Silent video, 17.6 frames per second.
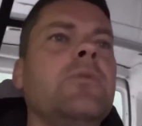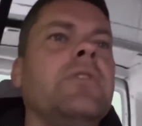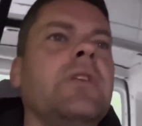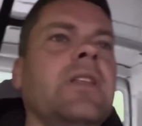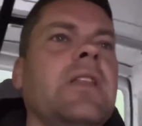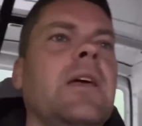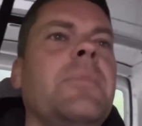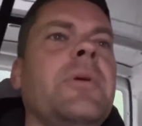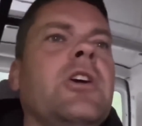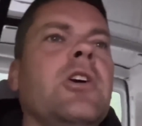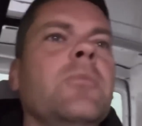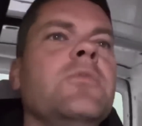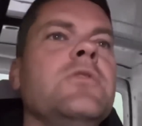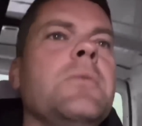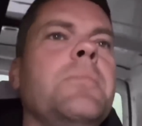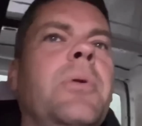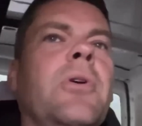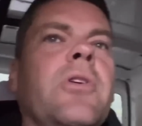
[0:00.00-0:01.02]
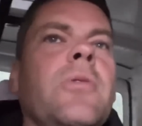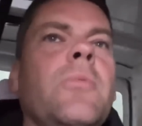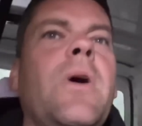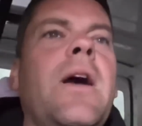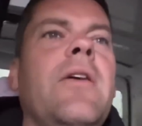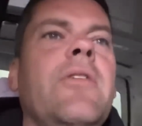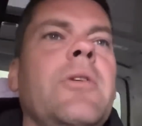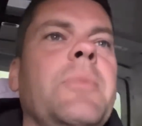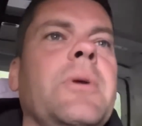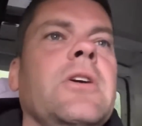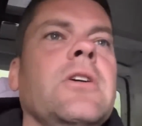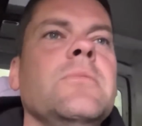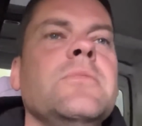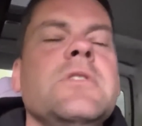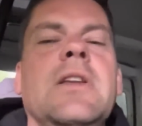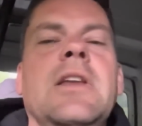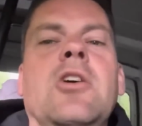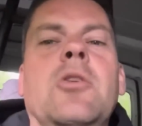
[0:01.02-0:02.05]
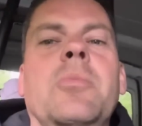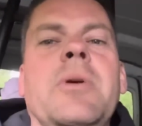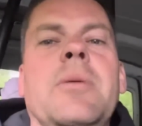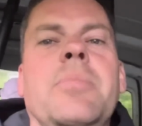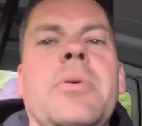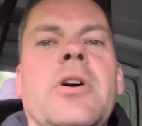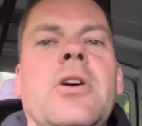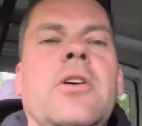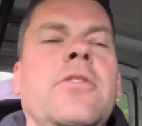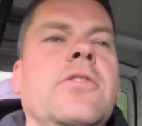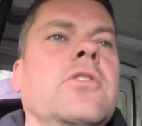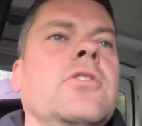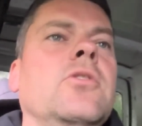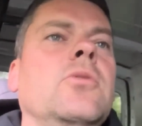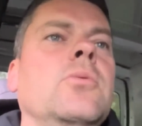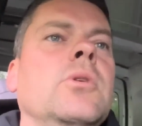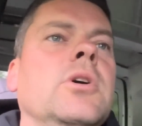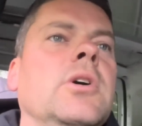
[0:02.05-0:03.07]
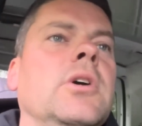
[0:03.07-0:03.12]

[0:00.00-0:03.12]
think there becomes a point where it becomes a little bit personal,